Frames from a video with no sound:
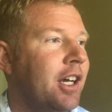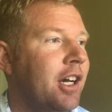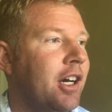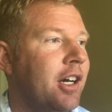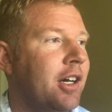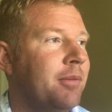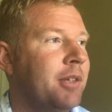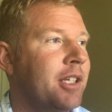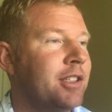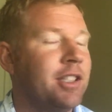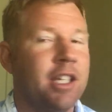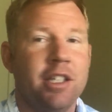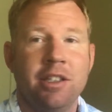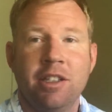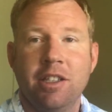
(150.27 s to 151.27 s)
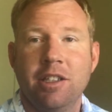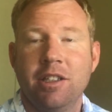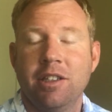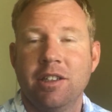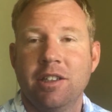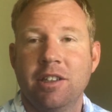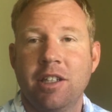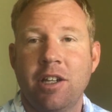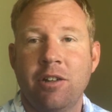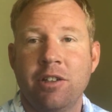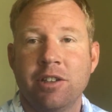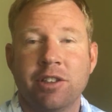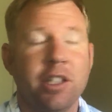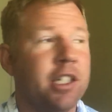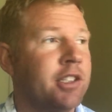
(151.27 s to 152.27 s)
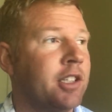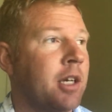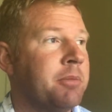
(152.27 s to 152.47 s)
I'm not saying that they don't exist.